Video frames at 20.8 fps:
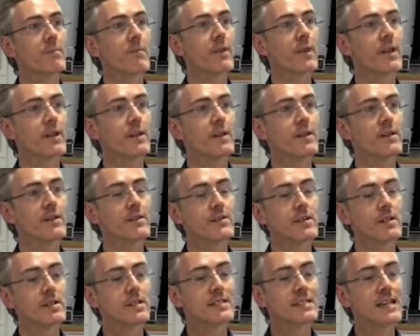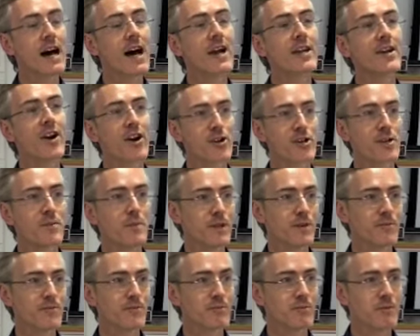the design
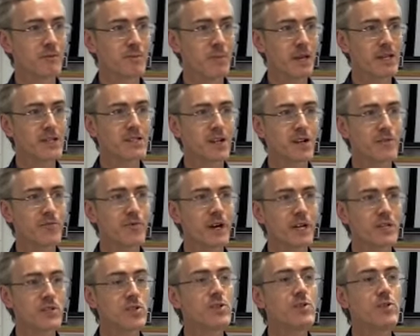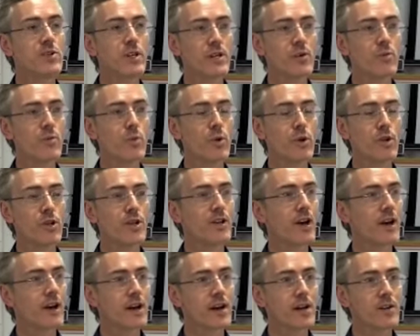argument based on fine-tuning would
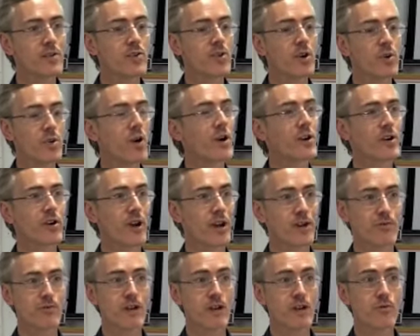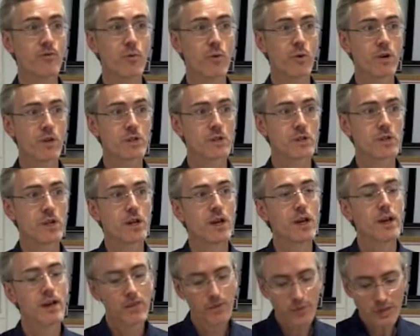no longer have any force.
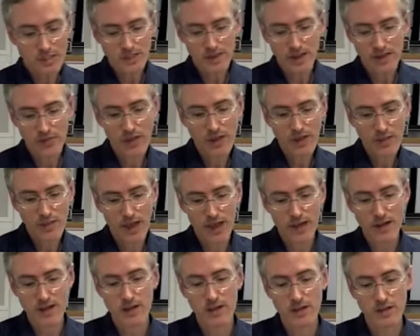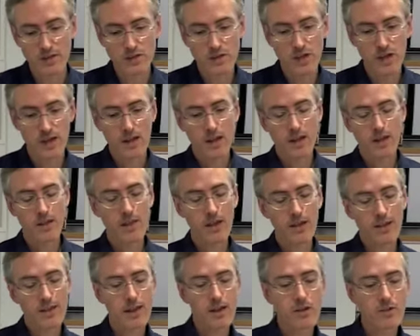The reason they think that is they
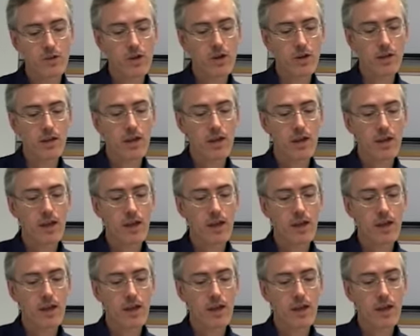say, look,